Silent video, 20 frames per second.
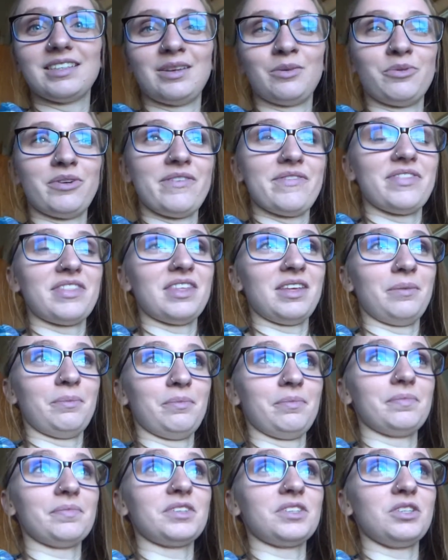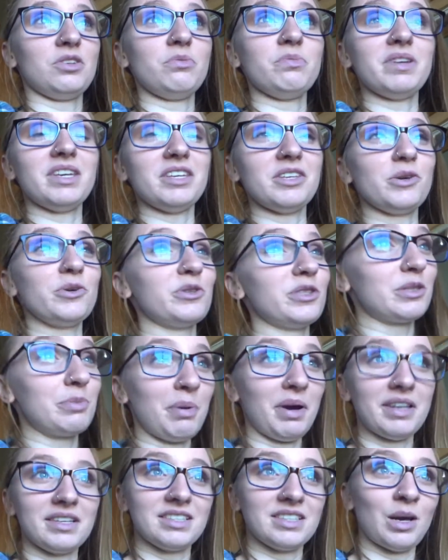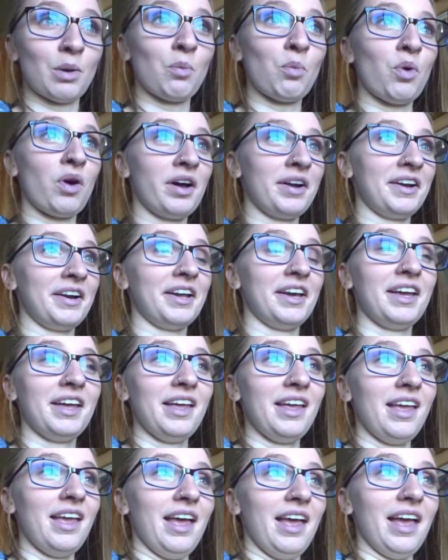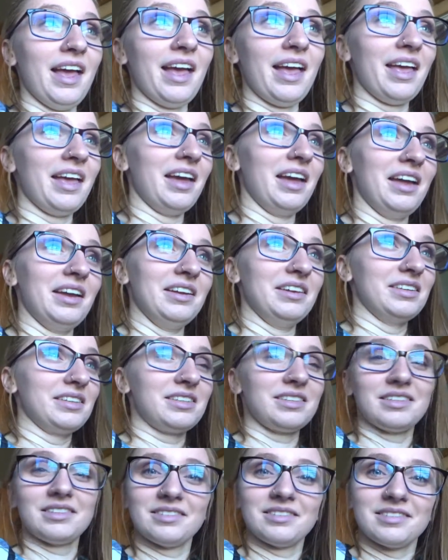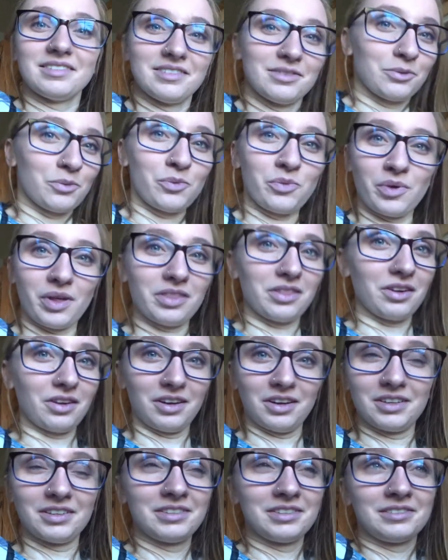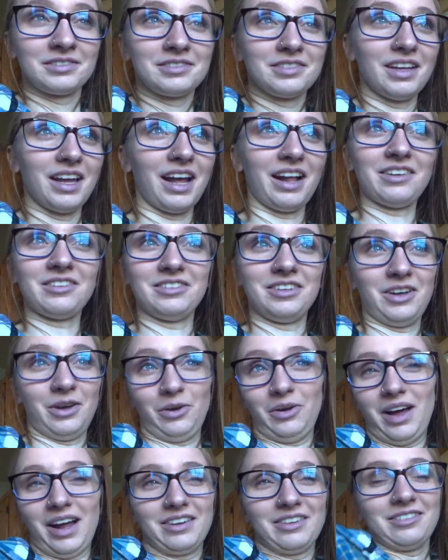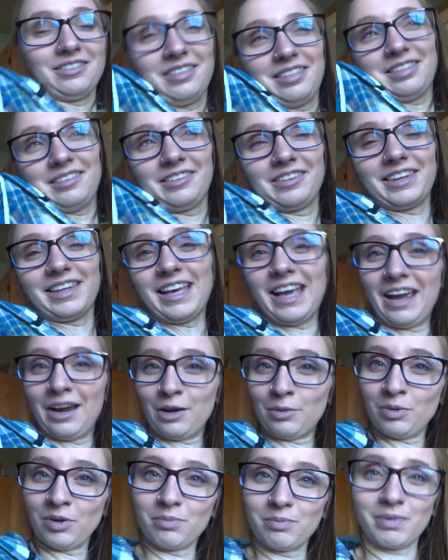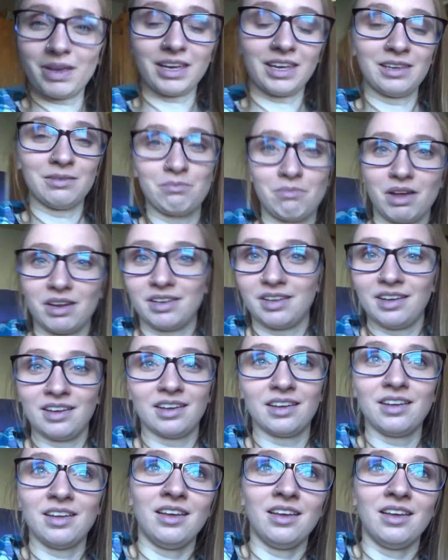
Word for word: I want them to be used by someone, and whether, I don't know, I don't really care about making money